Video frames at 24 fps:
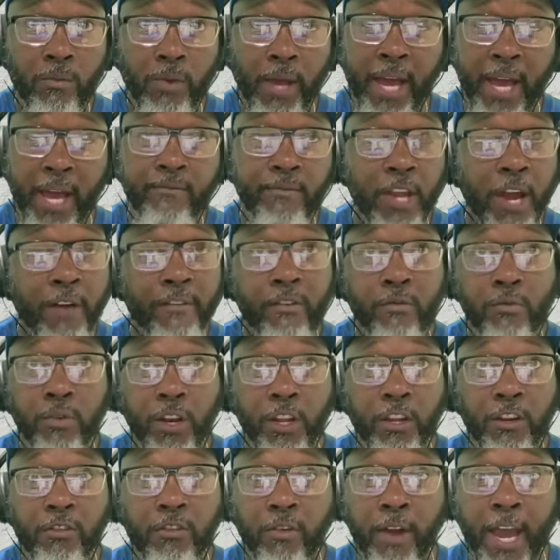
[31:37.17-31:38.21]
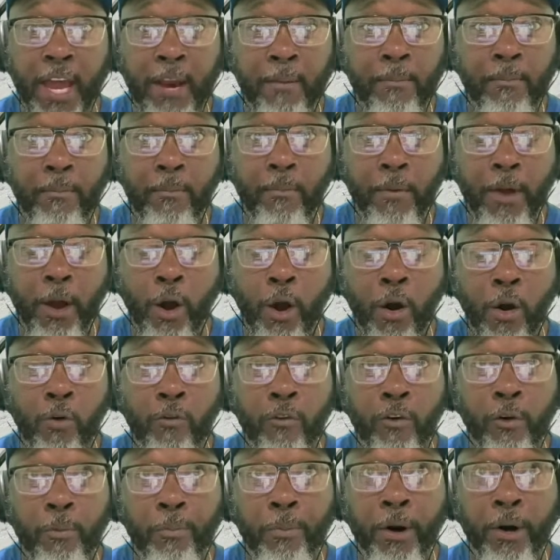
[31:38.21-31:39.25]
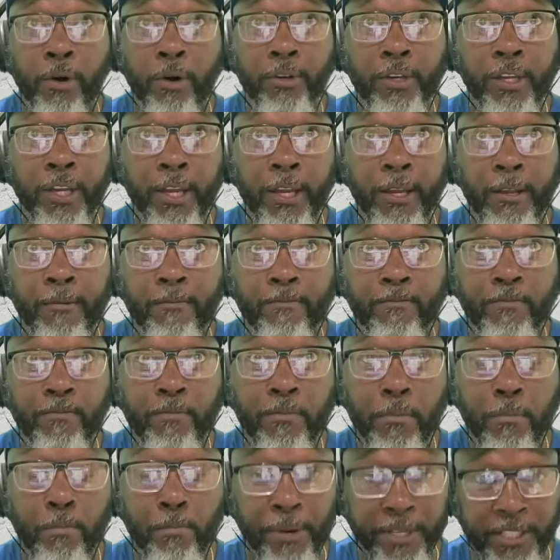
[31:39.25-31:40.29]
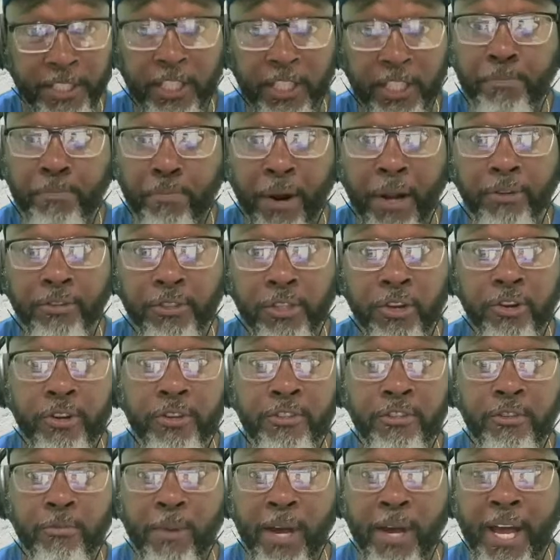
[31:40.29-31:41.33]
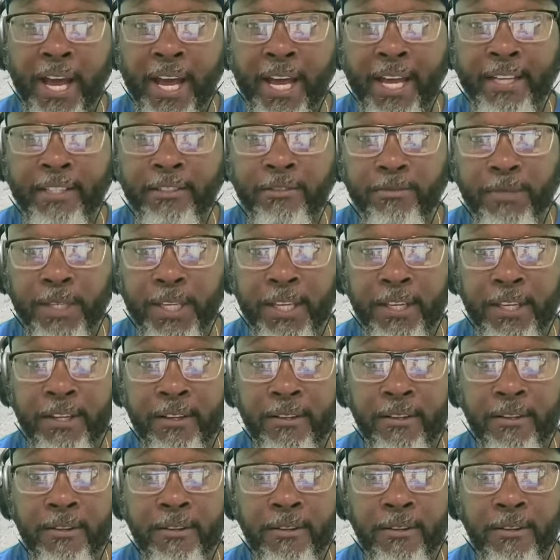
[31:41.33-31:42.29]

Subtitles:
I've never really cried over a ball game. But this brought tears to my eyes, man.